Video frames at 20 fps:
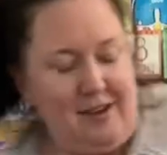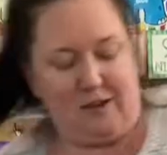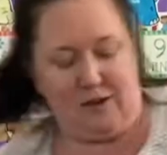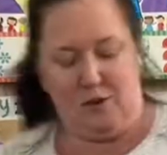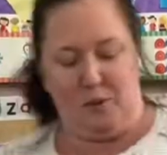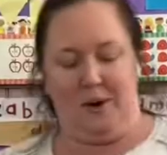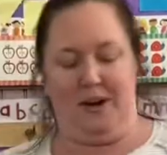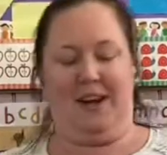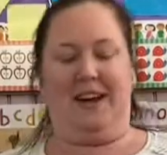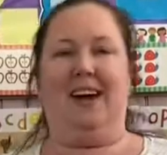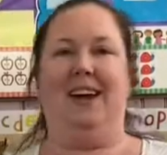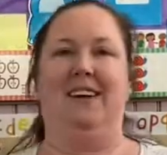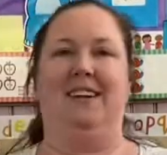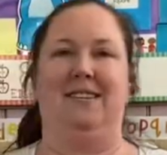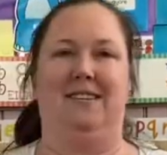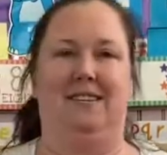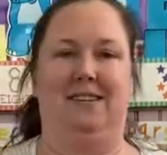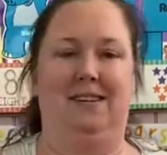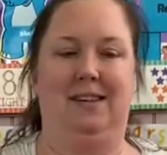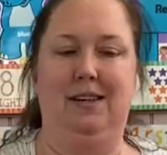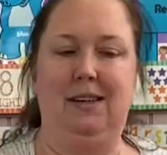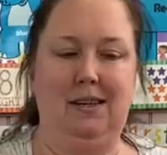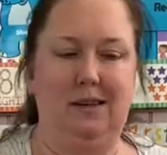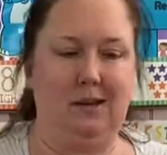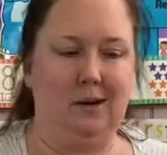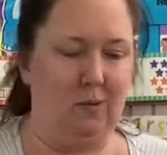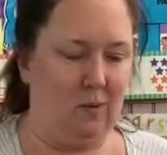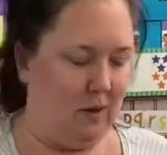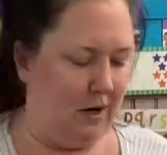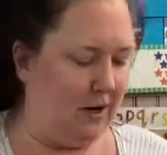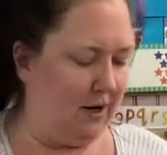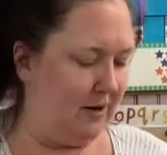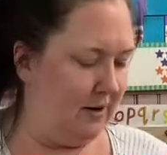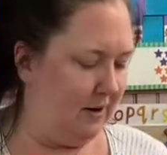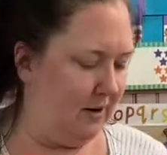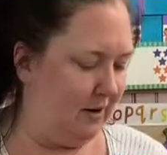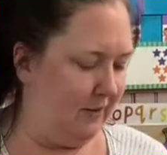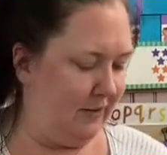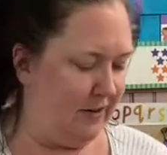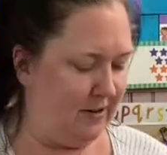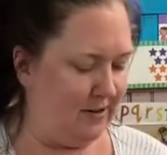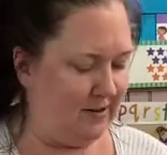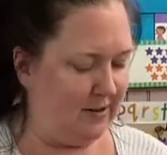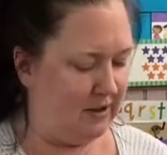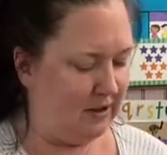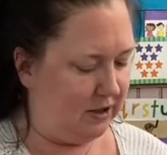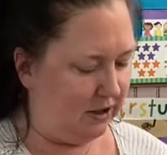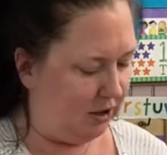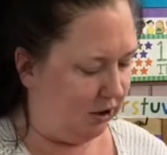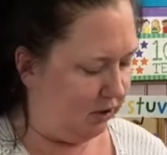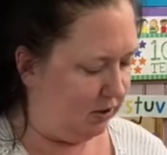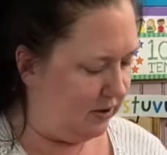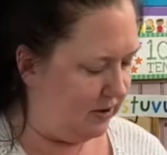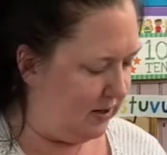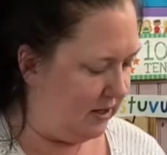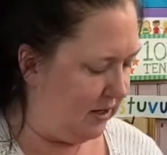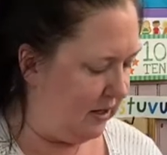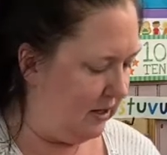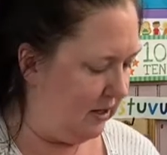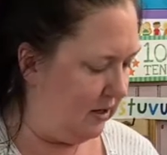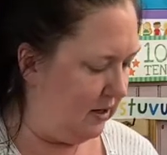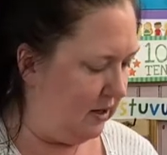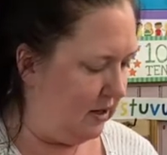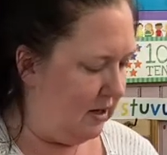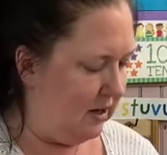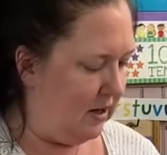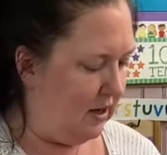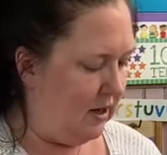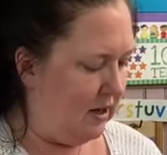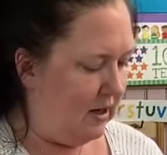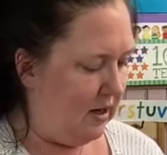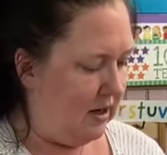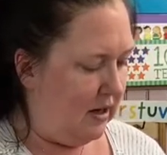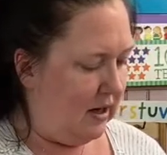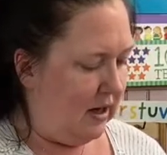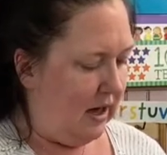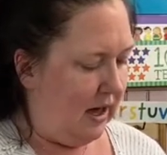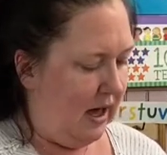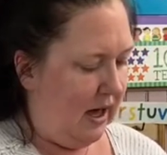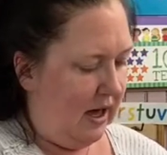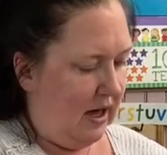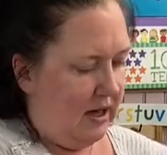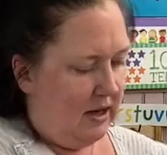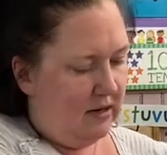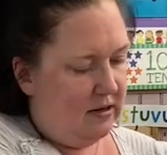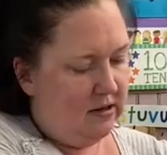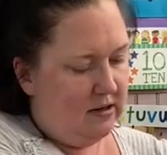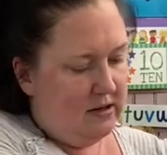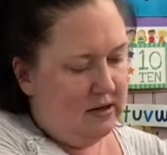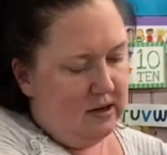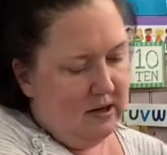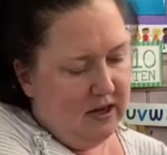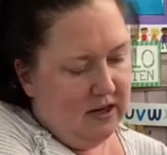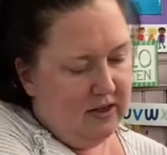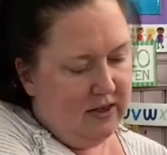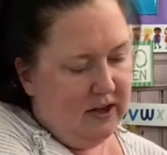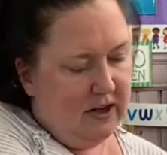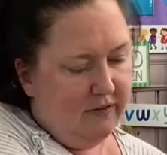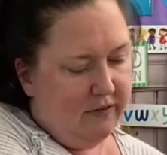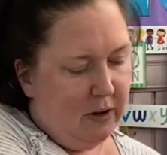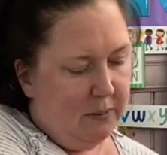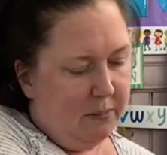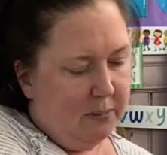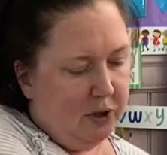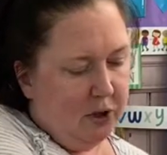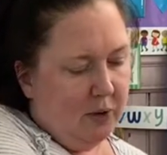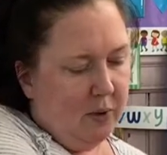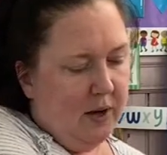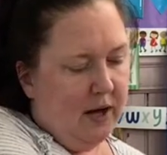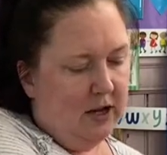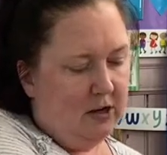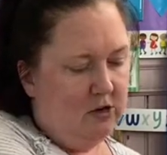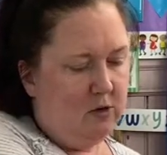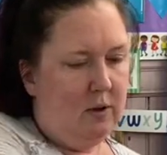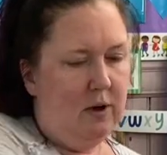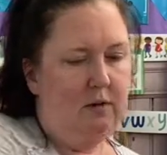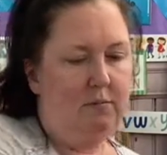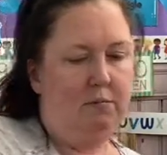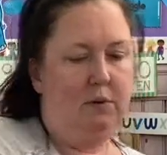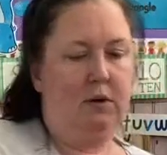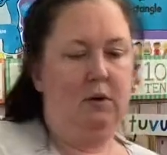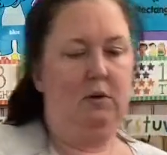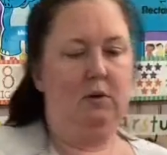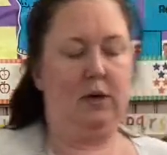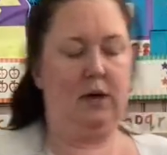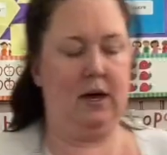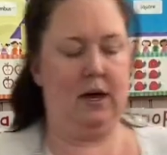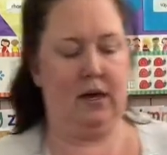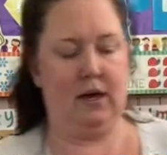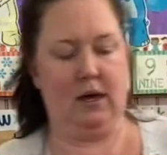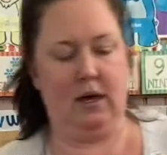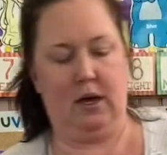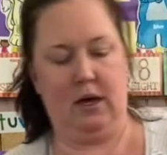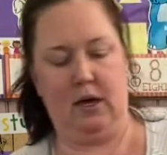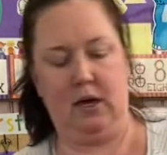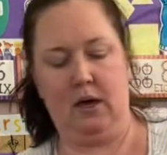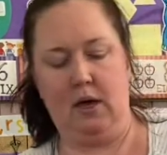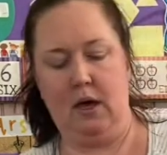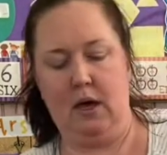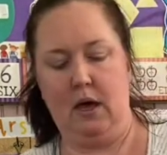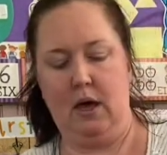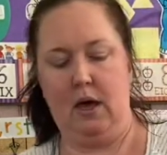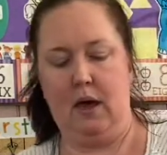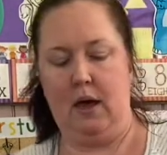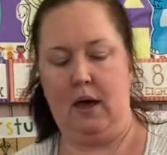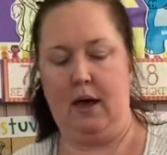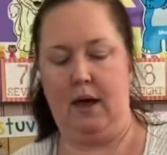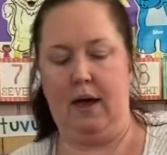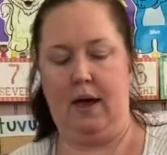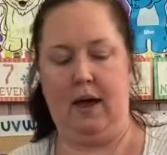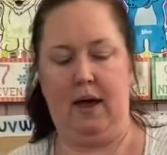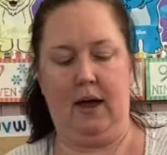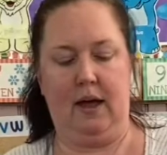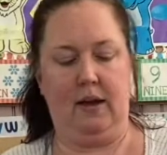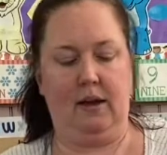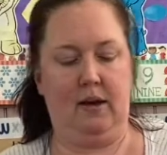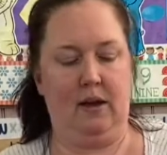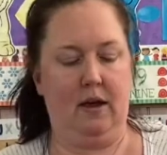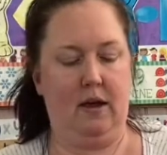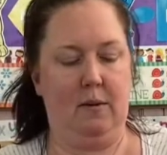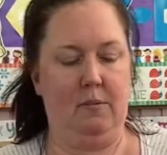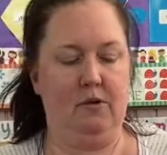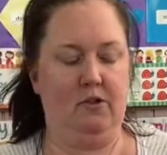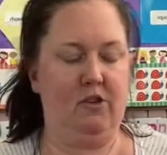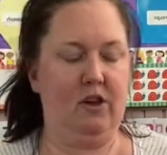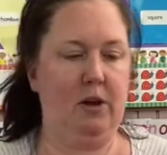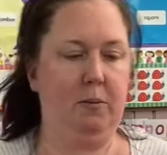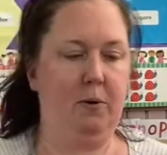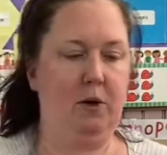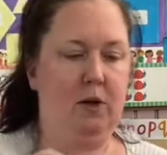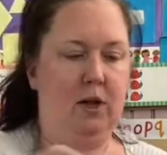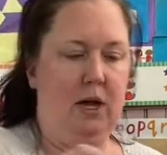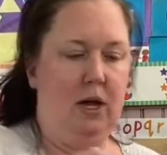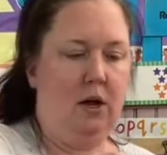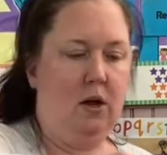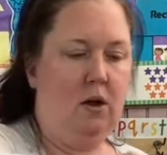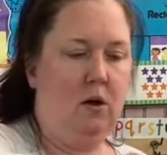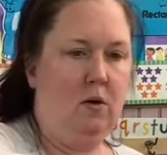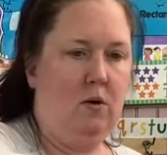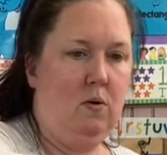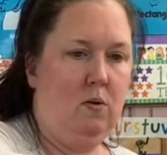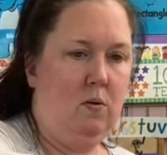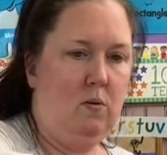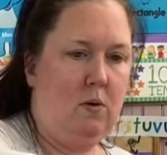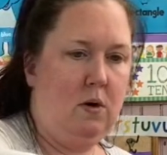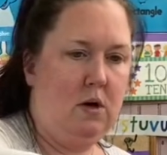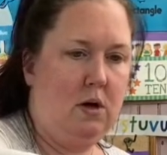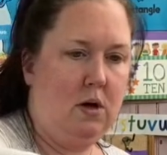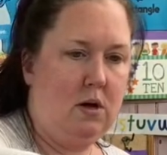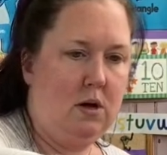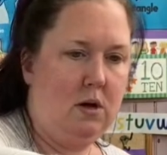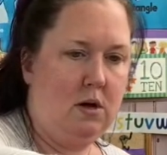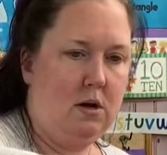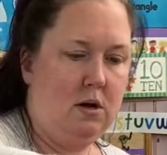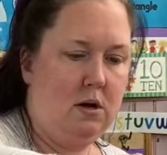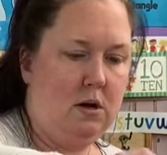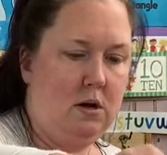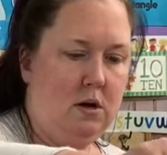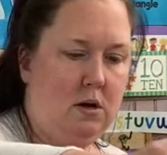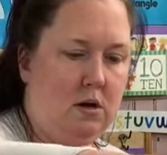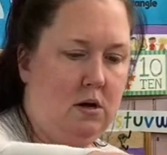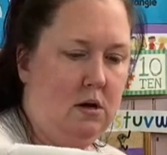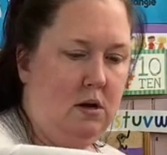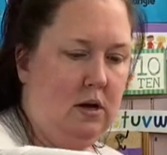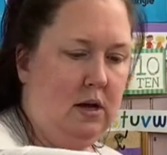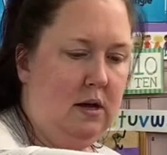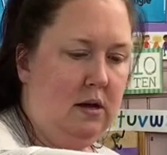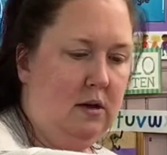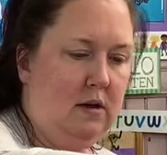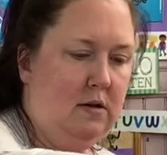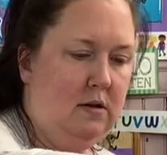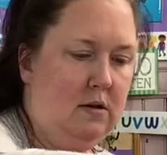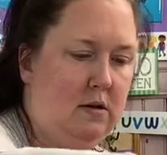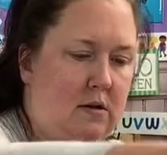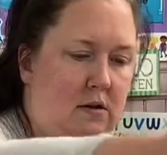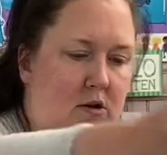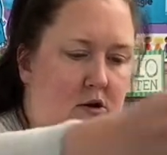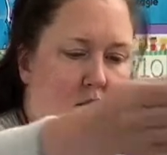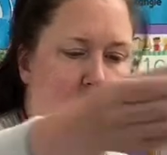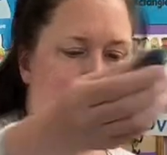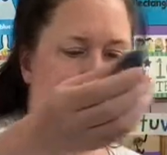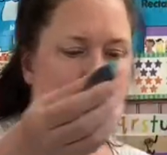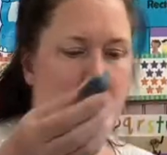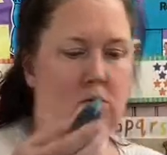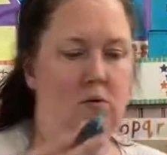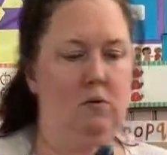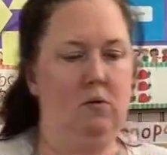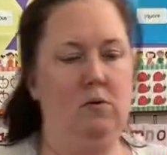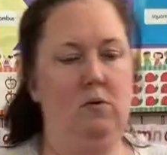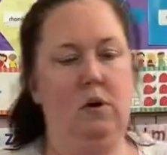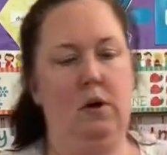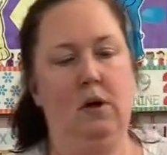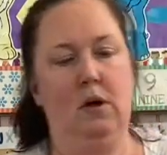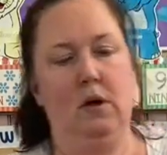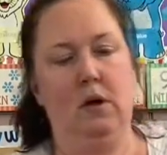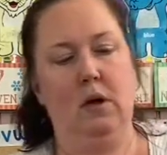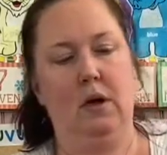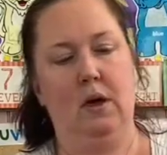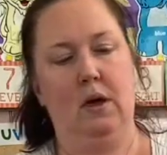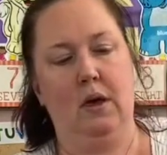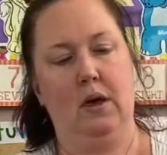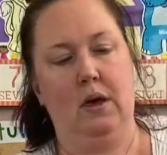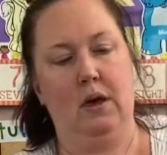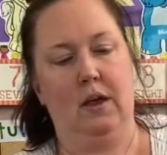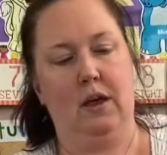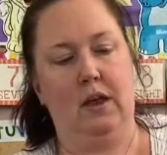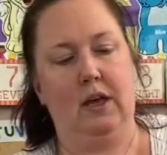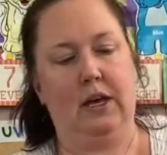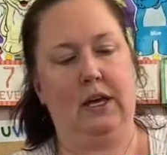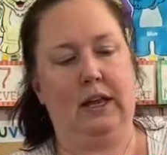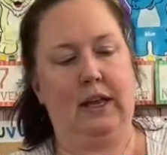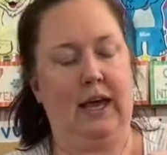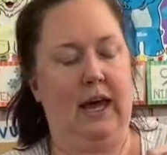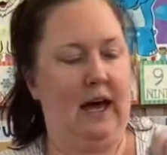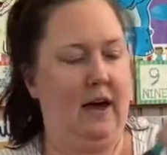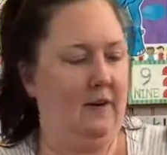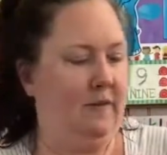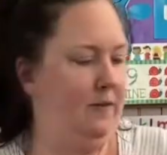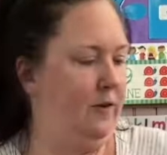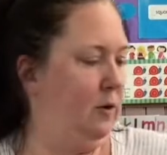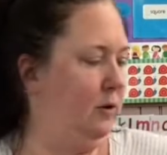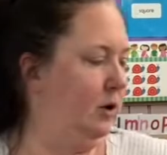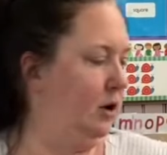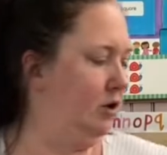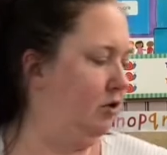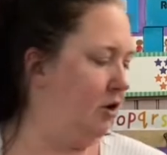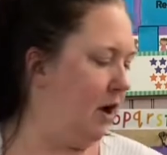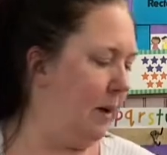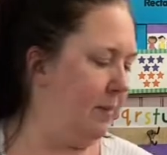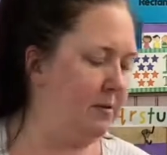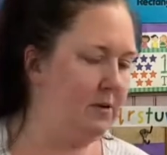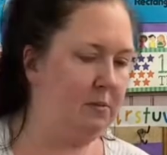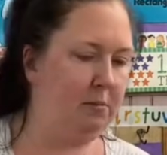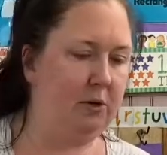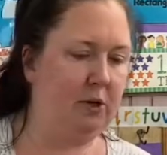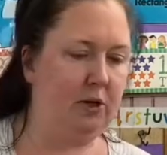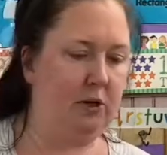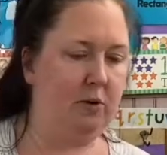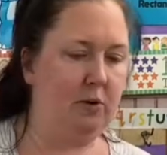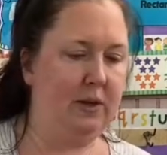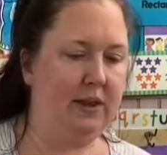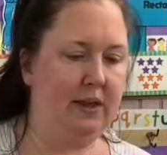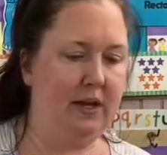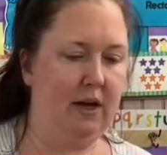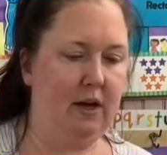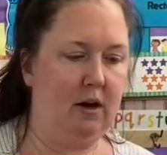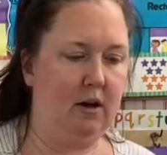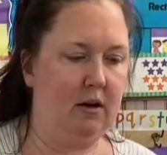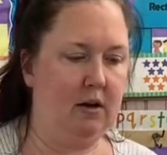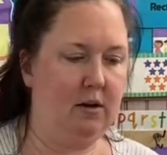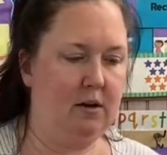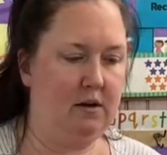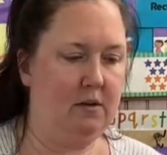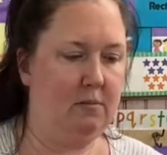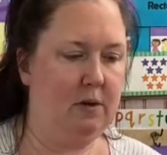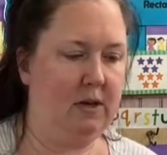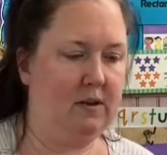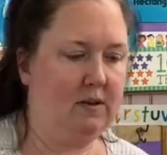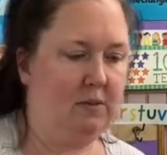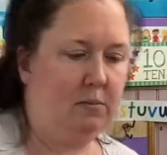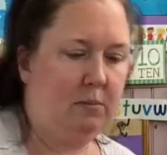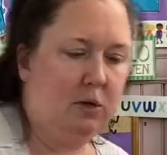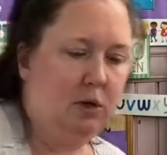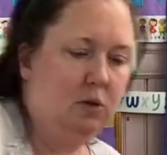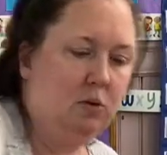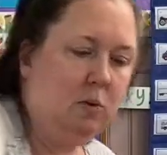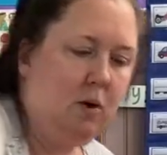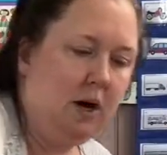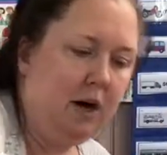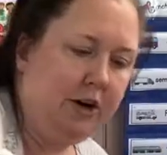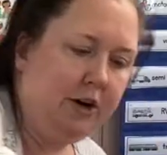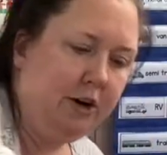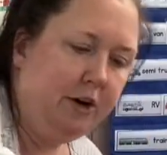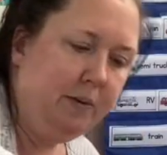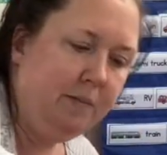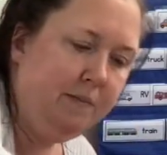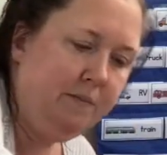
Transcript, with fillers: you wanna kind of see the water. If this is a clear thing and I think I've got blue. I do have blue, yay. And I'm just gonna put like one these two. Look at that, a few little drops of blue in there to make some blue water.